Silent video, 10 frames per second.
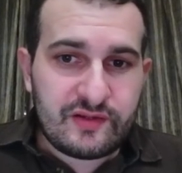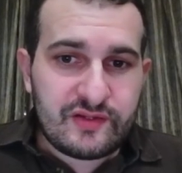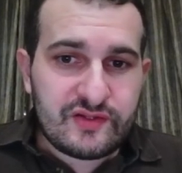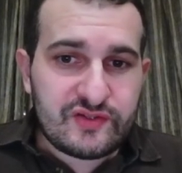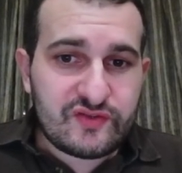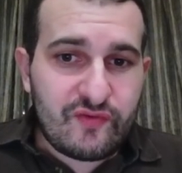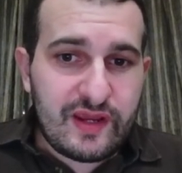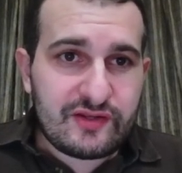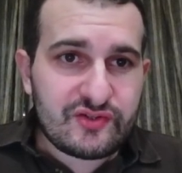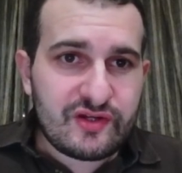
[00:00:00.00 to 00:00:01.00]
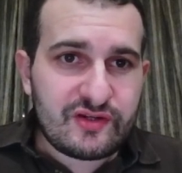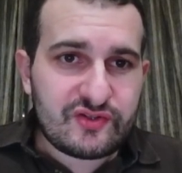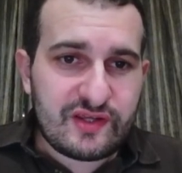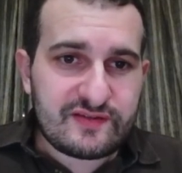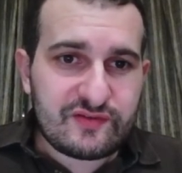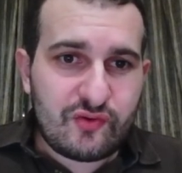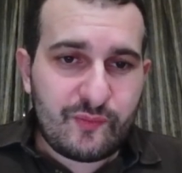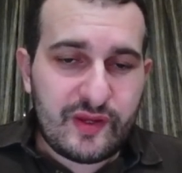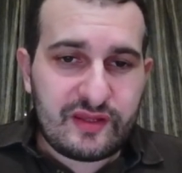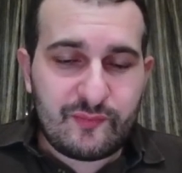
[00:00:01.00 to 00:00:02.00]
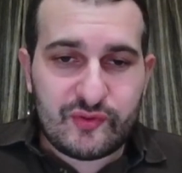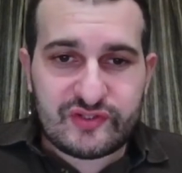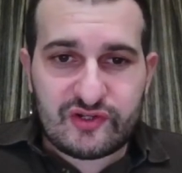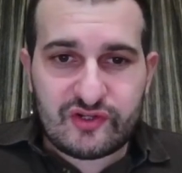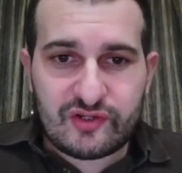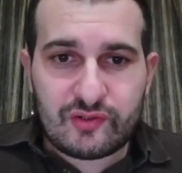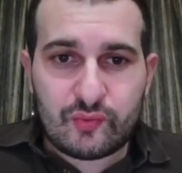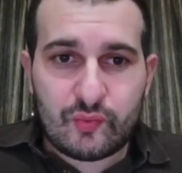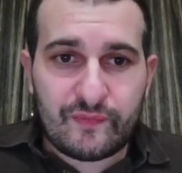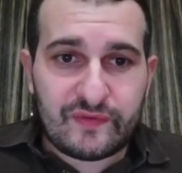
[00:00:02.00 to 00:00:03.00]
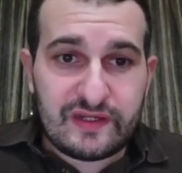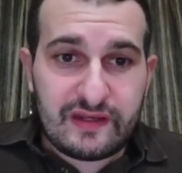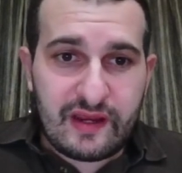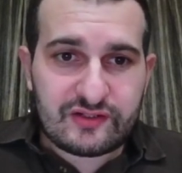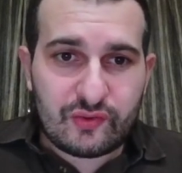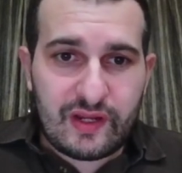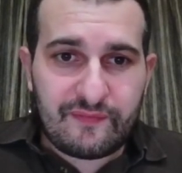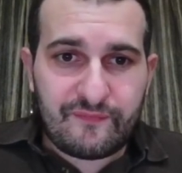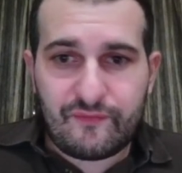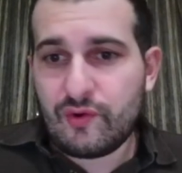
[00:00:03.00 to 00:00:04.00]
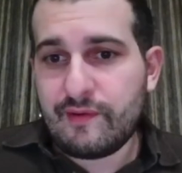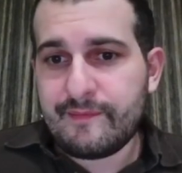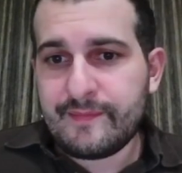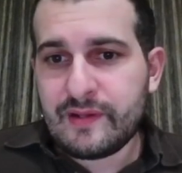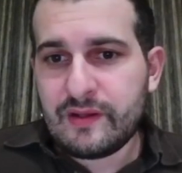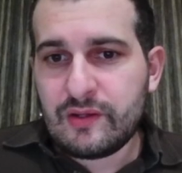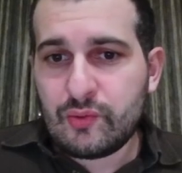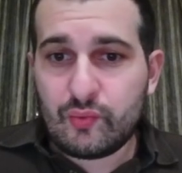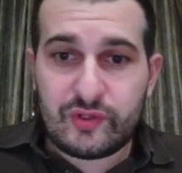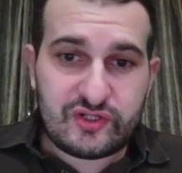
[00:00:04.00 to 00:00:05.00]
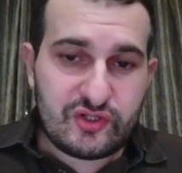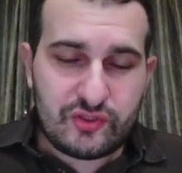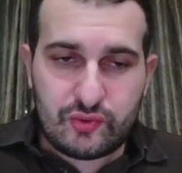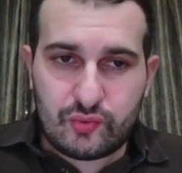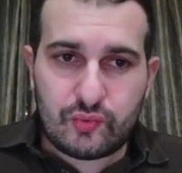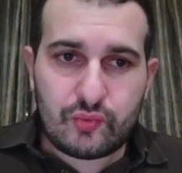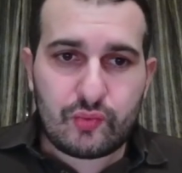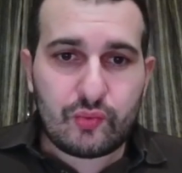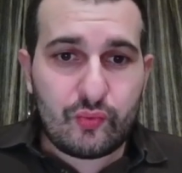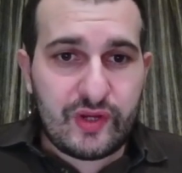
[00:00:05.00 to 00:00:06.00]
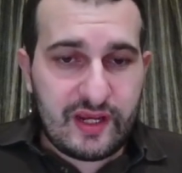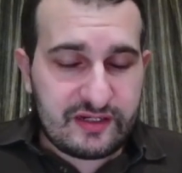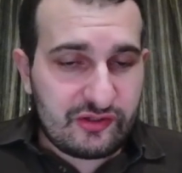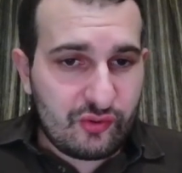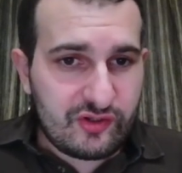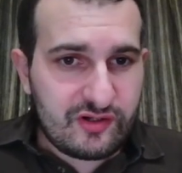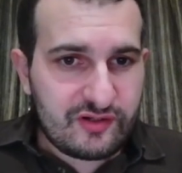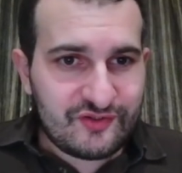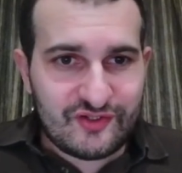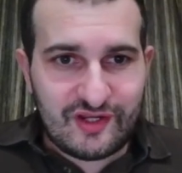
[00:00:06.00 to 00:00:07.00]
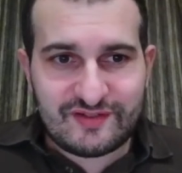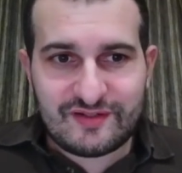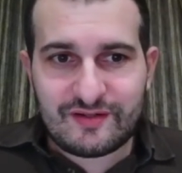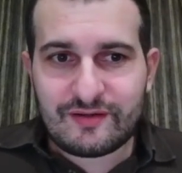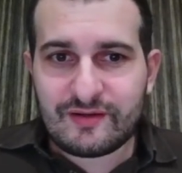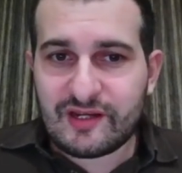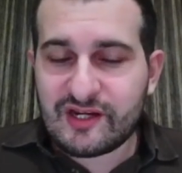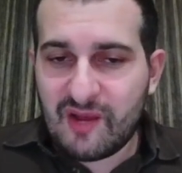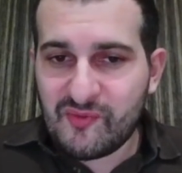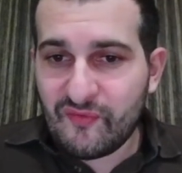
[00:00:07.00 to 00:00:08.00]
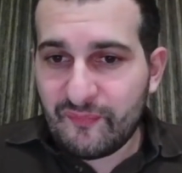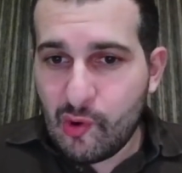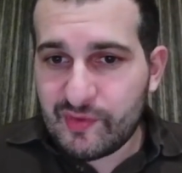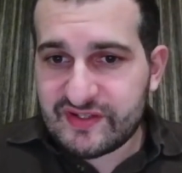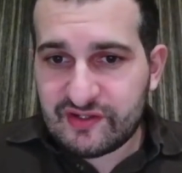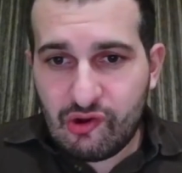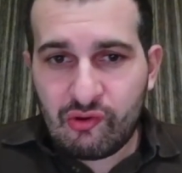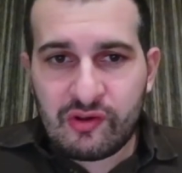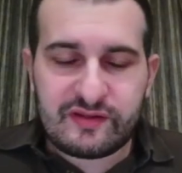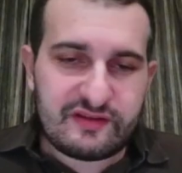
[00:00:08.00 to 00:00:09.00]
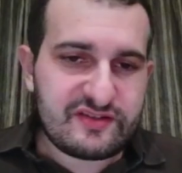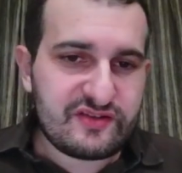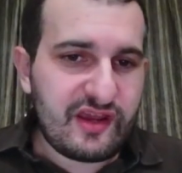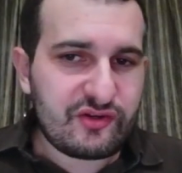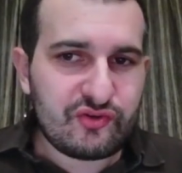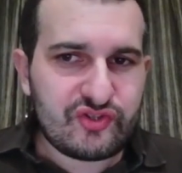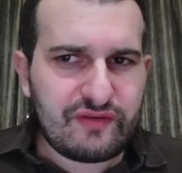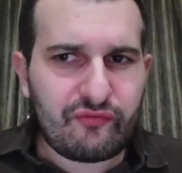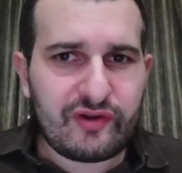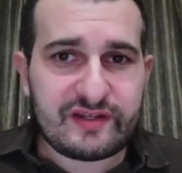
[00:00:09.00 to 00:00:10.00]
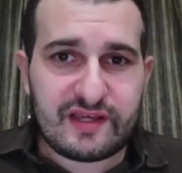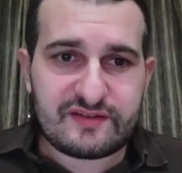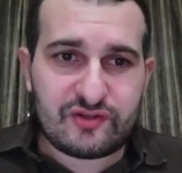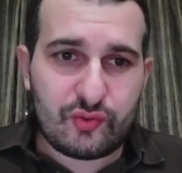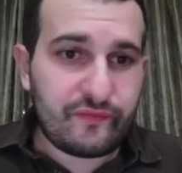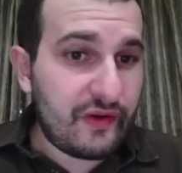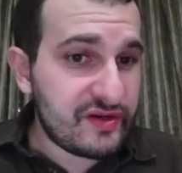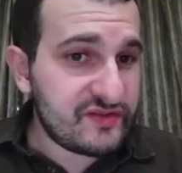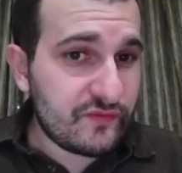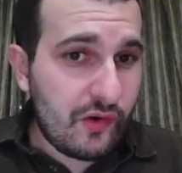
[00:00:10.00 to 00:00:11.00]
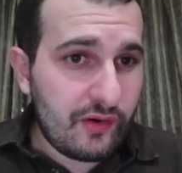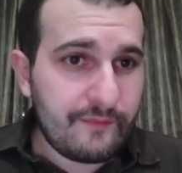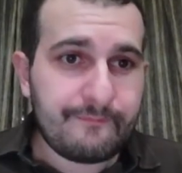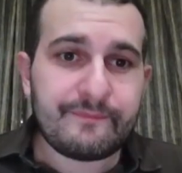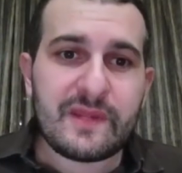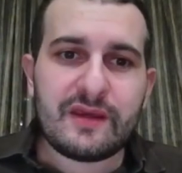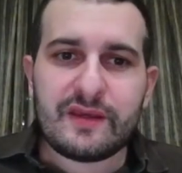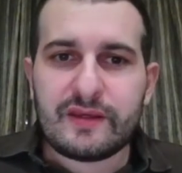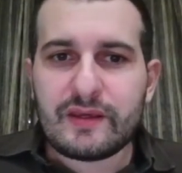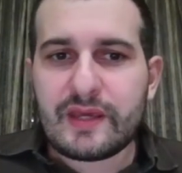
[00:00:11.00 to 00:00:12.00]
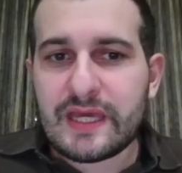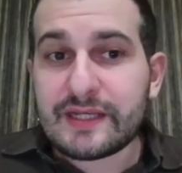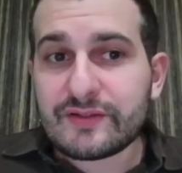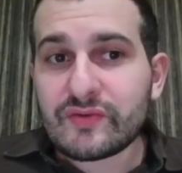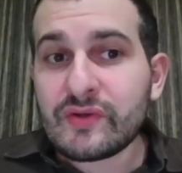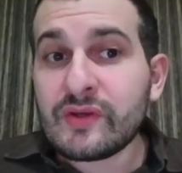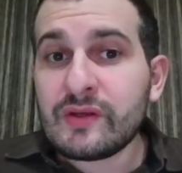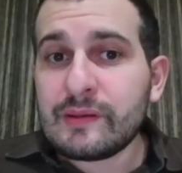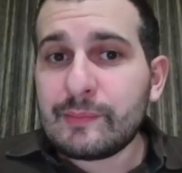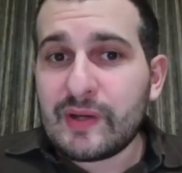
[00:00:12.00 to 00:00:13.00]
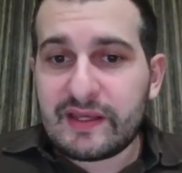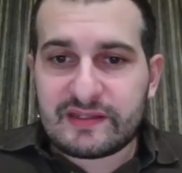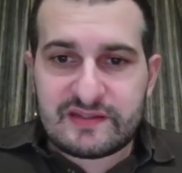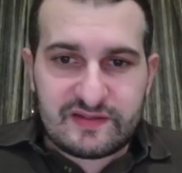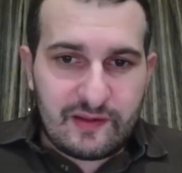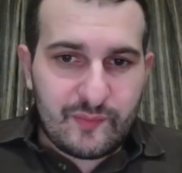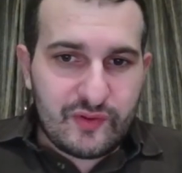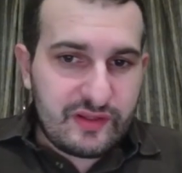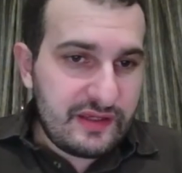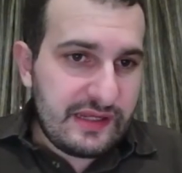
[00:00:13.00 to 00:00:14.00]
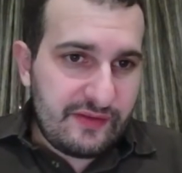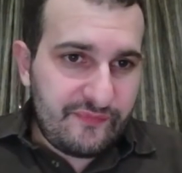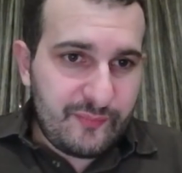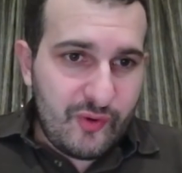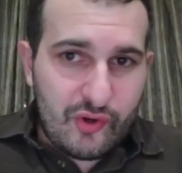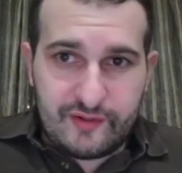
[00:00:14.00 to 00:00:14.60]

strange. Just compare the position with the knight on f4, which we had a look just a couple of moments ago. This knight on g3 doesn't look very strong, and black is up a healthy pawn.